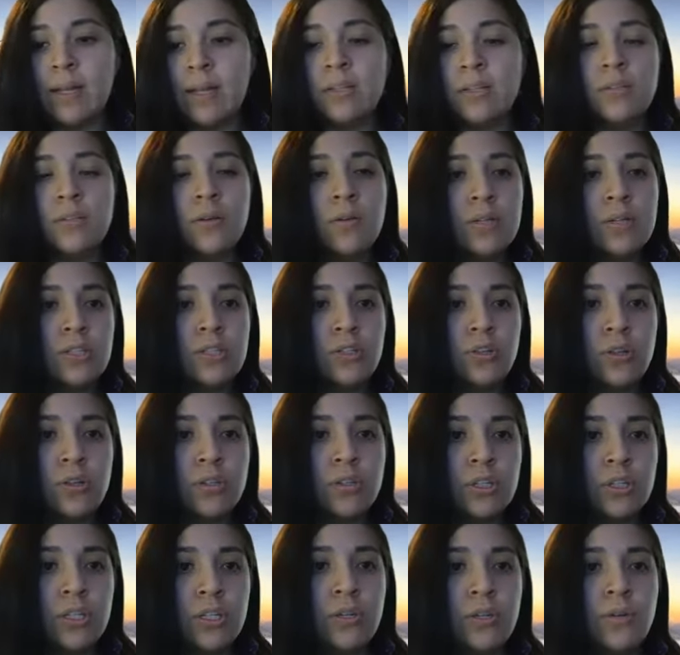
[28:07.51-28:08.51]
And it's always
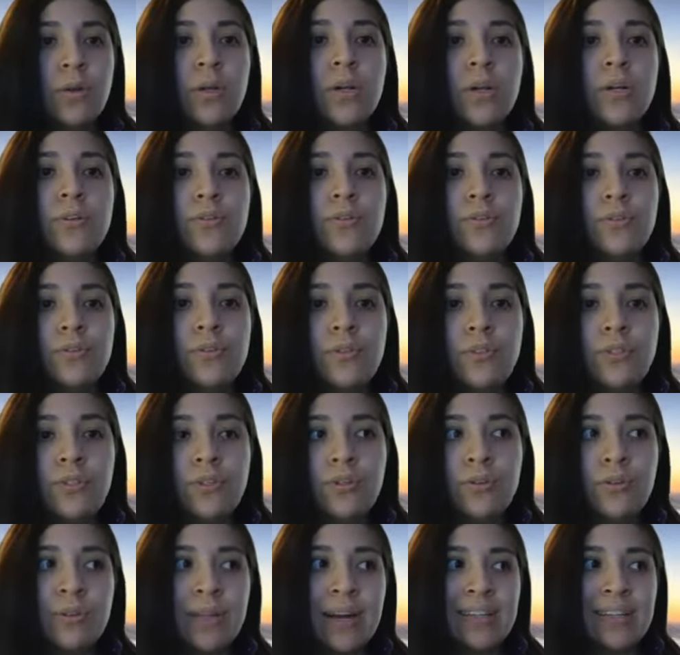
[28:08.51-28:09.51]
good to
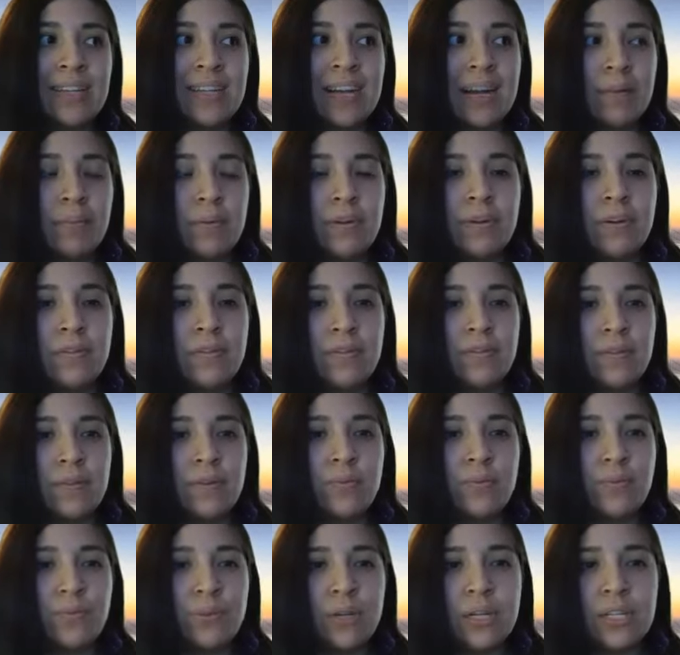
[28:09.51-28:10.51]
do that type of
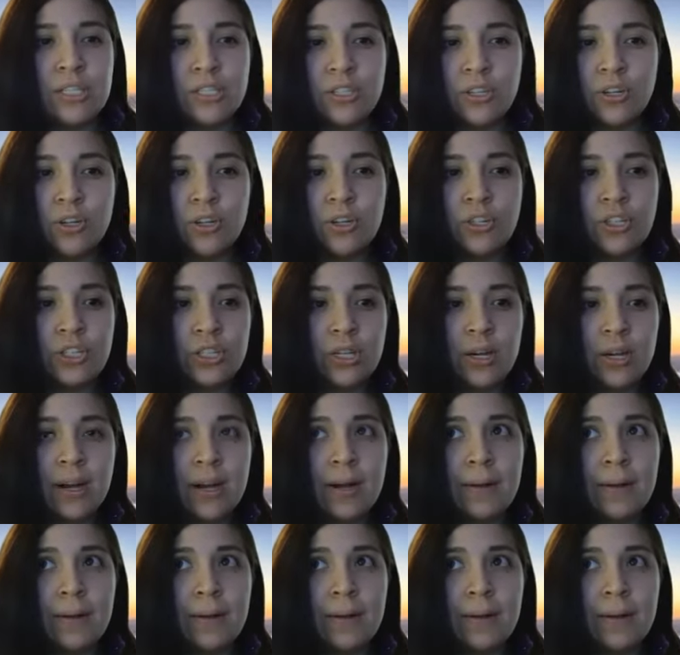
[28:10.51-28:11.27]
research